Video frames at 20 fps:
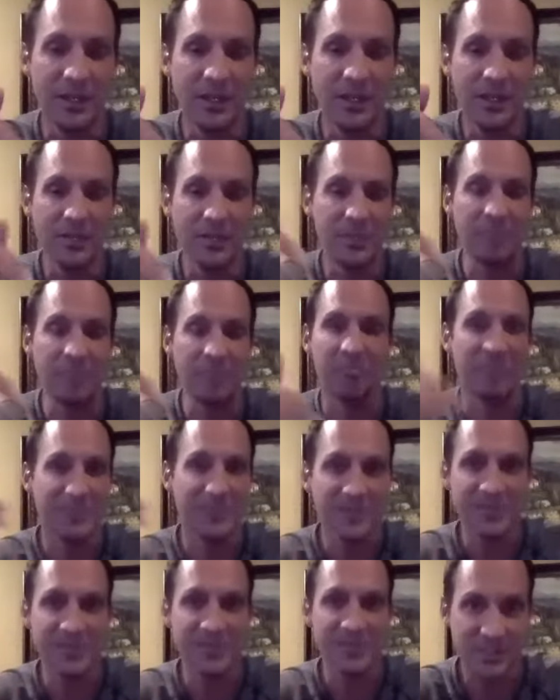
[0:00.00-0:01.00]
but
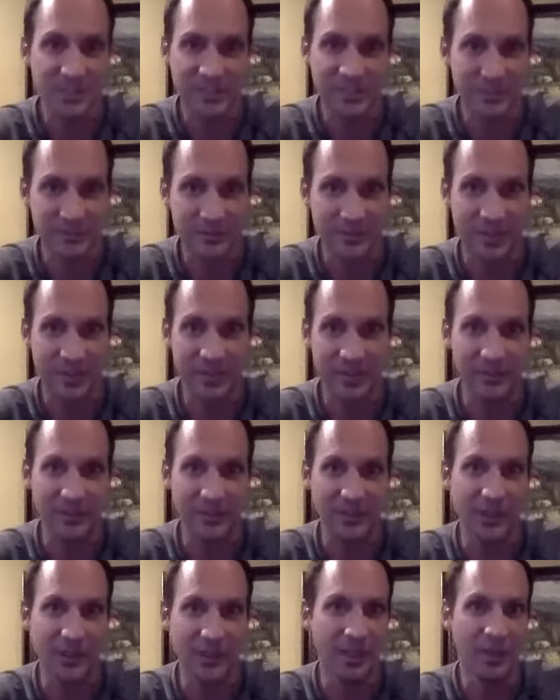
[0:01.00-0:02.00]
business in general is not
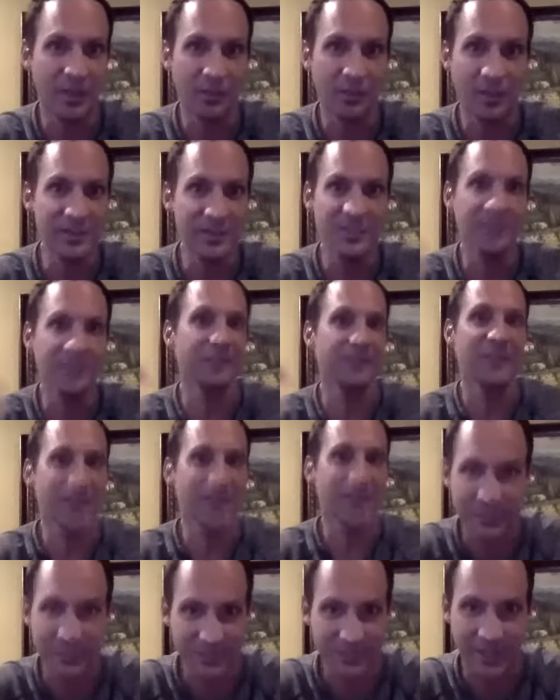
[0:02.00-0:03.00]
easy. Raising a
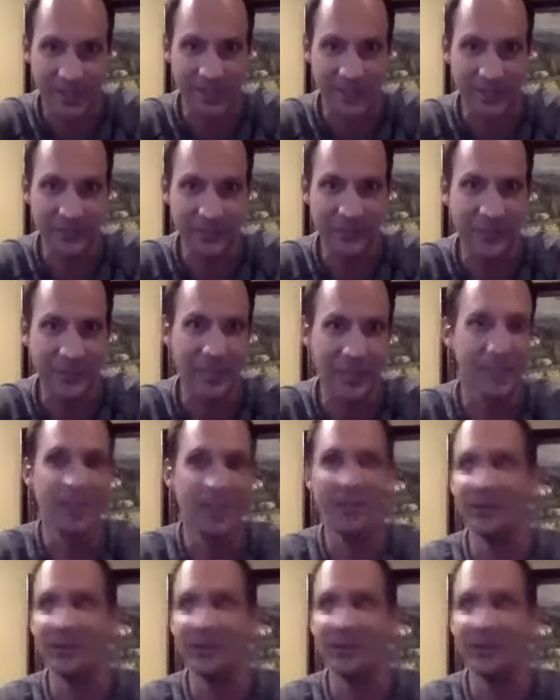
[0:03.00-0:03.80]
family is not easy.